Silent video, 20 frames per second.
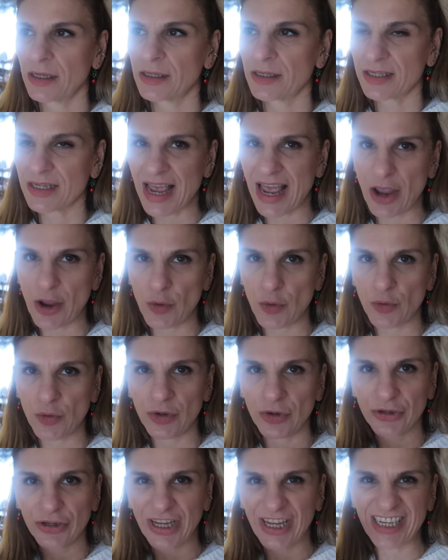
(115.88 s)

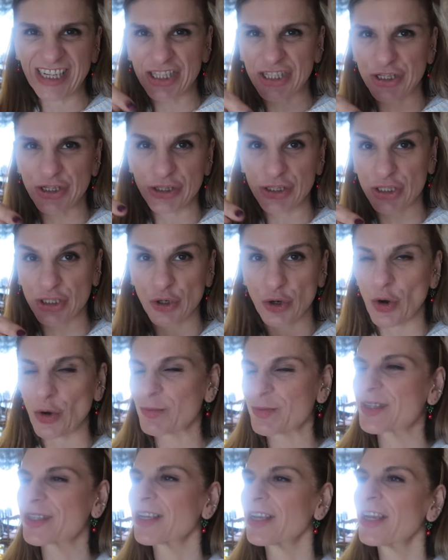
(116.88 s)
town, into the
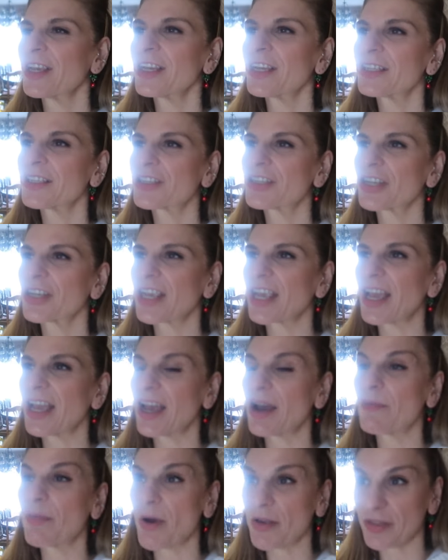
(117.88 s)
shops, to
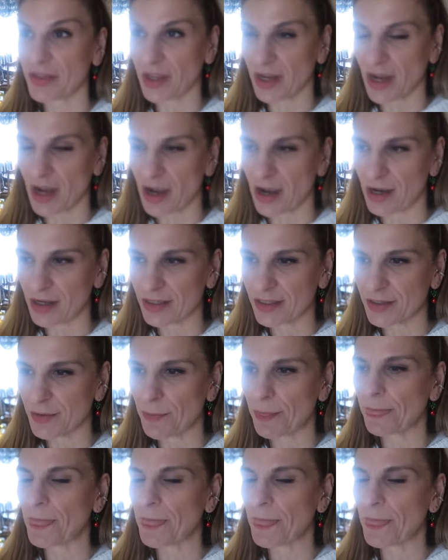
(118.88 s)
get a birthday card.